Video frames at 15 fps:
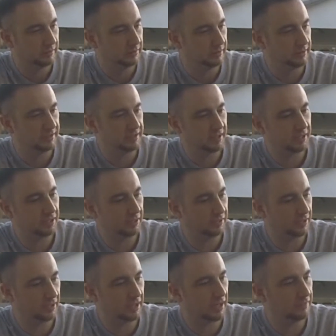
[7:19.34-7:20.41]

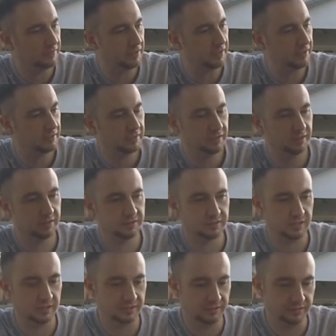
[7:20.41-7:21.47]
lenticular cover. I just
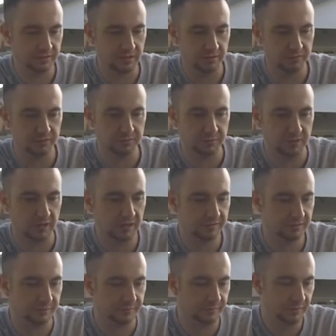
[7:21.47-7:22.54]
thought these covers were
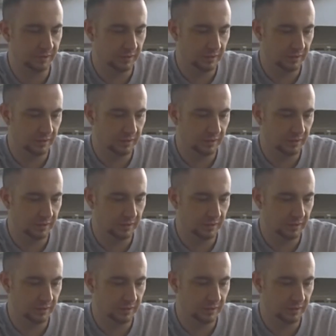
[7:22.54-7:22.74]
awesome.